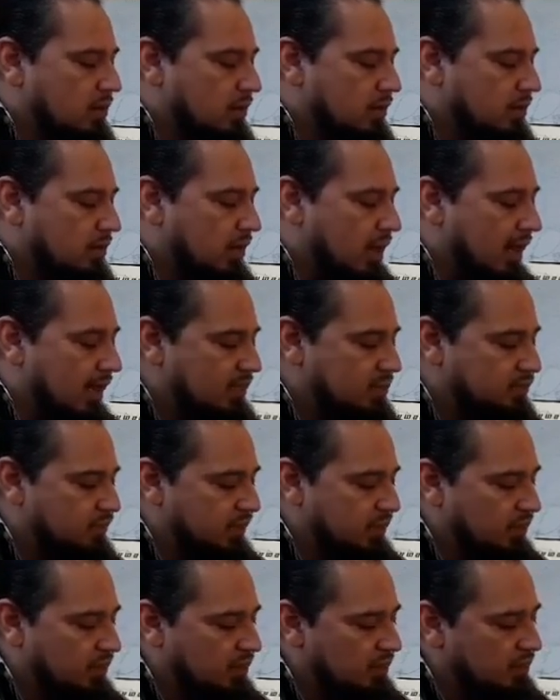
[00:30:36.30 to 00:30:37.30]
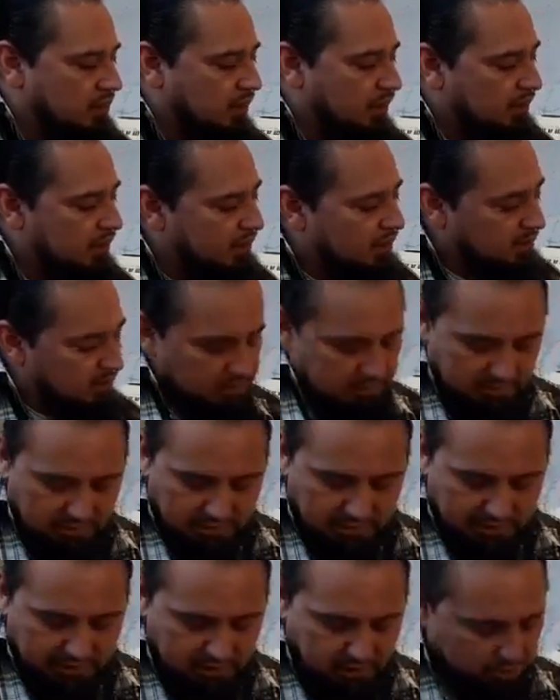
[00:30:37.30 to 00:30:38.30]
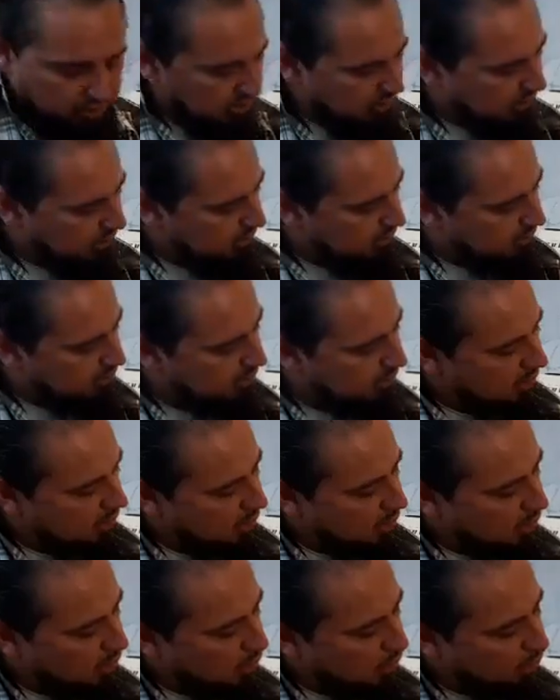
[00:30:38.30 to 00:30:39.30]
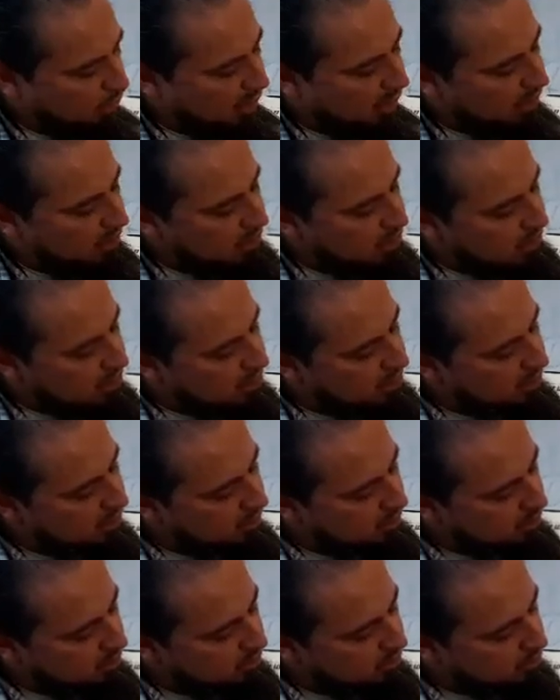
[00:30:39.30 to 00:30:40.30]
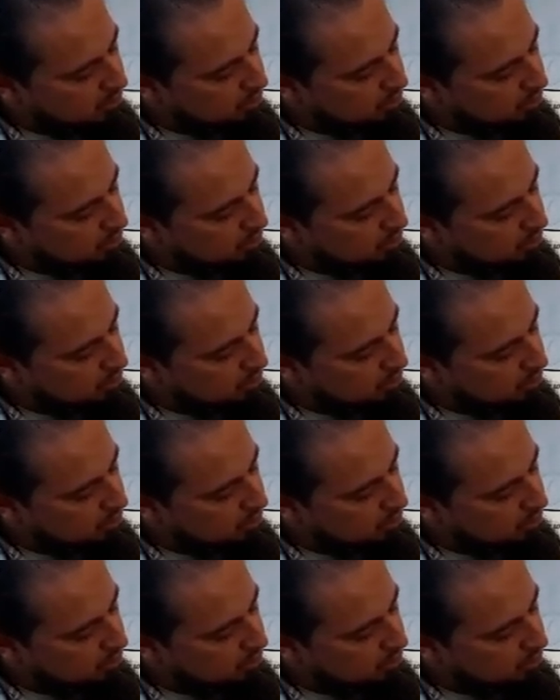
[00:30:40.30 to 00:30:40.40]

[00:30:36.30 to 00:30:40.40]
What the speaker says: last finger, and then the next string is 1,